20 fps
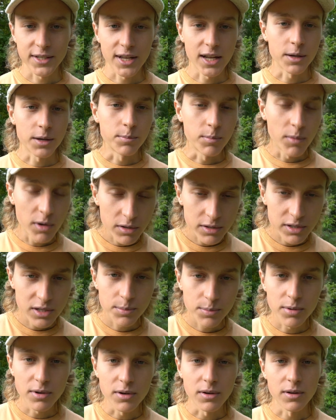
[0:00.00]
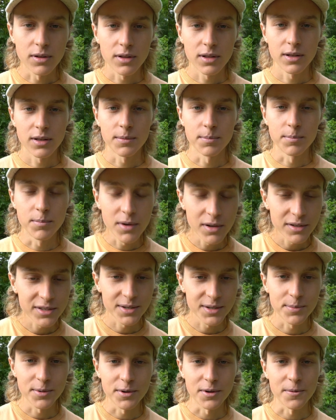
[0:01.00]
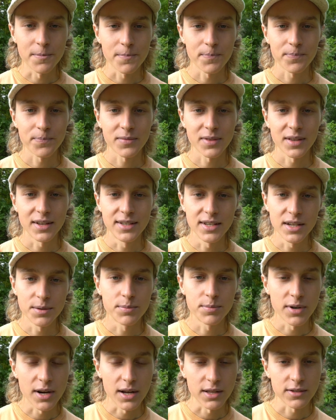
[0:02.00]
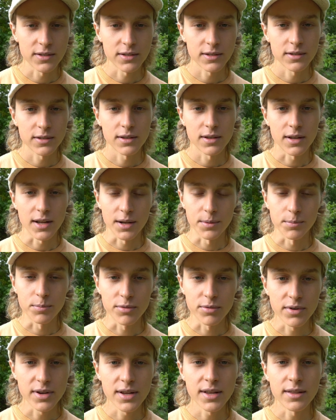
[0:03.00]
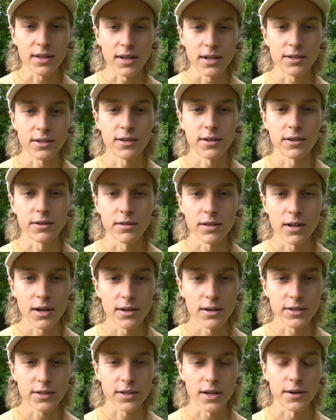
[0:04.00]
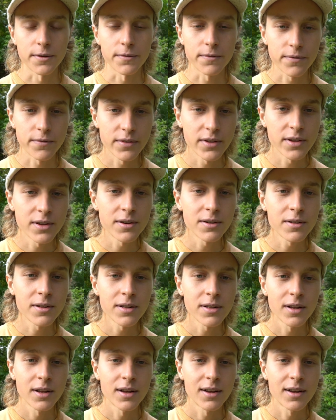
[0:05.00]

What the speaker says: Take multiple deep breaths and breathe into your lungs and feel